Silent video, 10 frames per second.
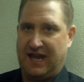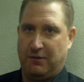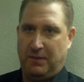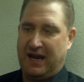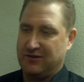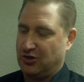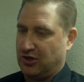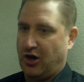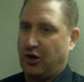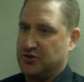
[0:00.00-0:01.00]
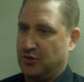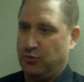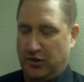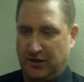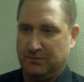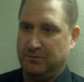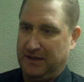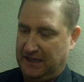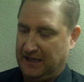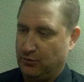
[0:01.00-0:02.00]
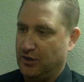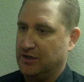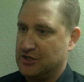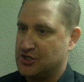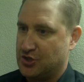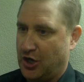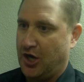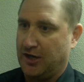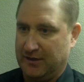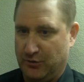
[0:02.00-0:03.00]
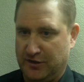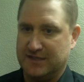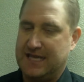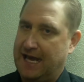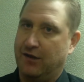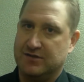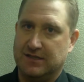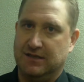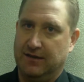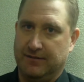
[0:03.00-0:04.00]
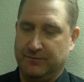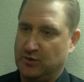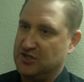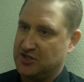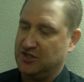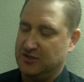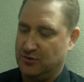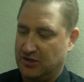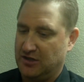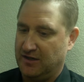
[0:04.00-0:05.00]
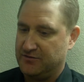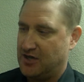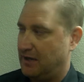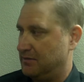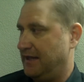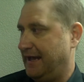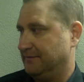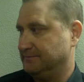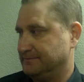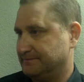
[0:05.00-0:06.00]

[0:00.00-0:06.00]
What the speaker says: to get out of paint. Their guards are really big, really strong, and really talented. We just couldn't do a good enough job of that.